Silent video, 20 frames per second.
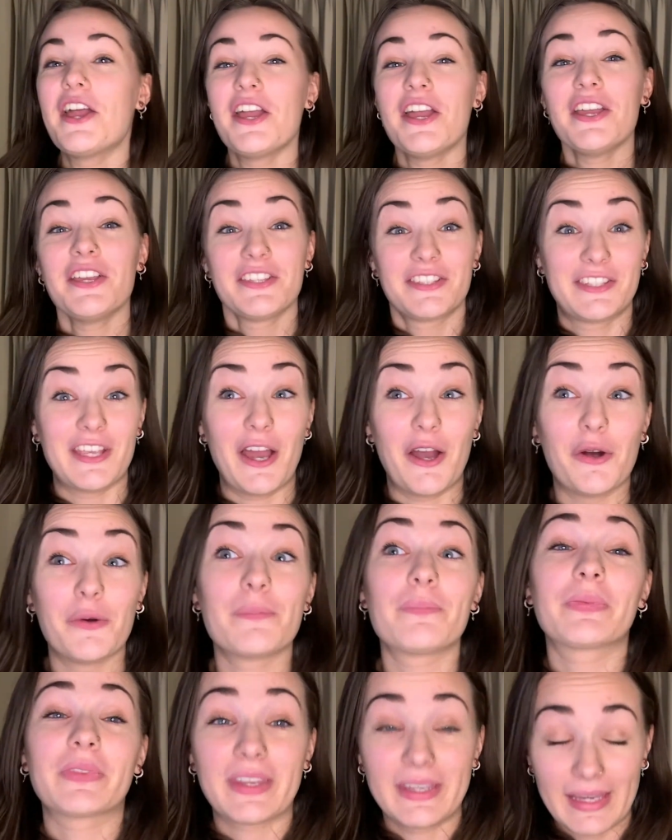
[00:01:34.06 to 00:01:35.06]
So,
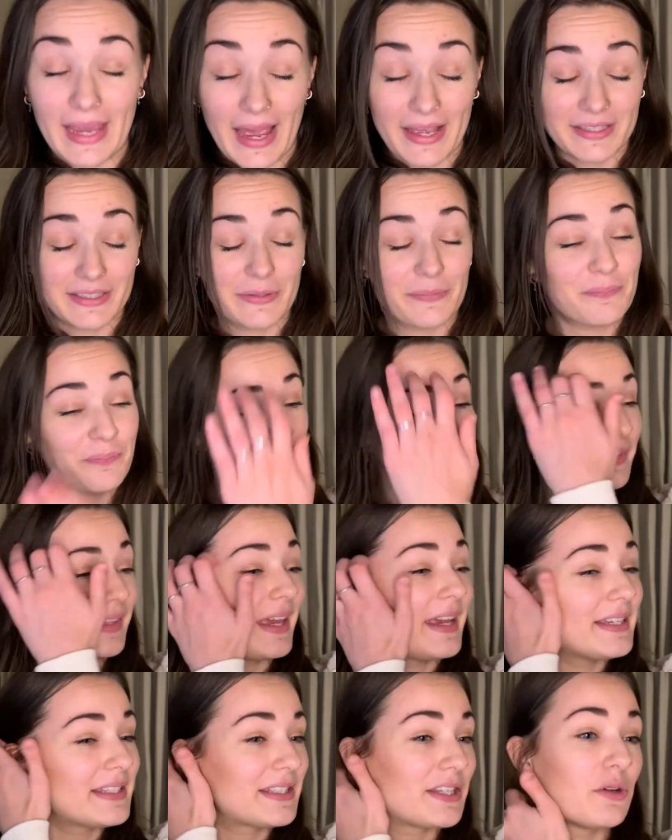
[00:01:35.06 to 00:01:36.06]
yes,
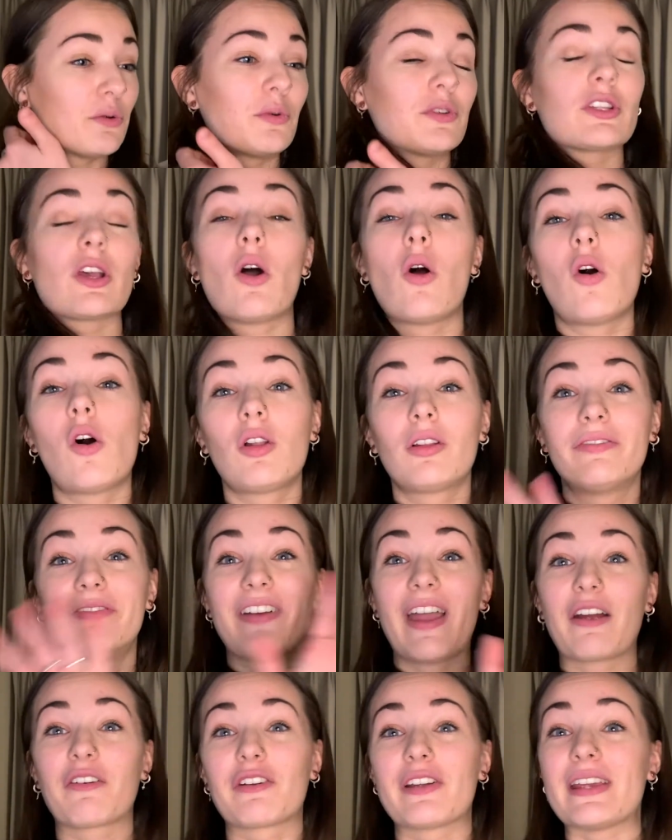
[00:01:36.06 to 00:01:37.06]
this was all
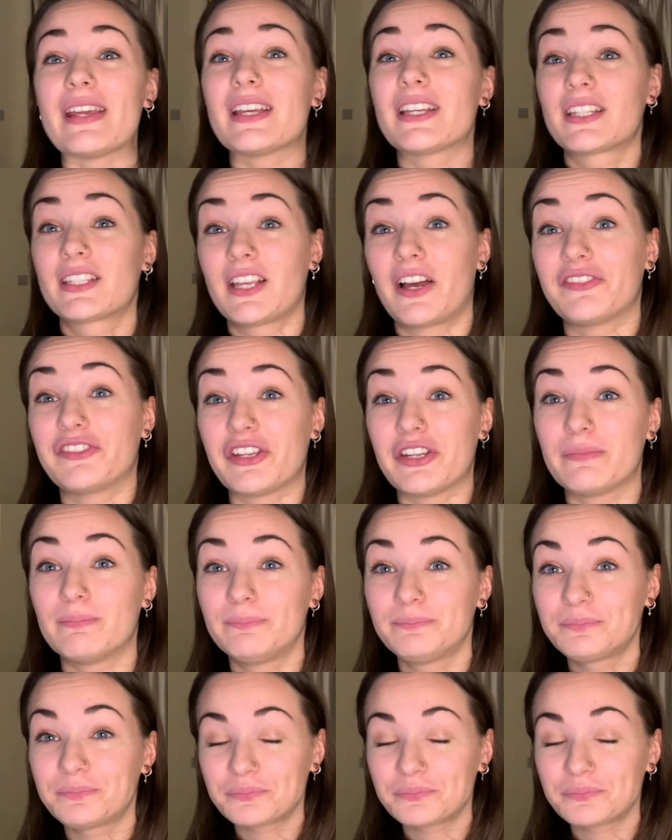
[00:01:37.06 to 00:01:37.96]
very sudden.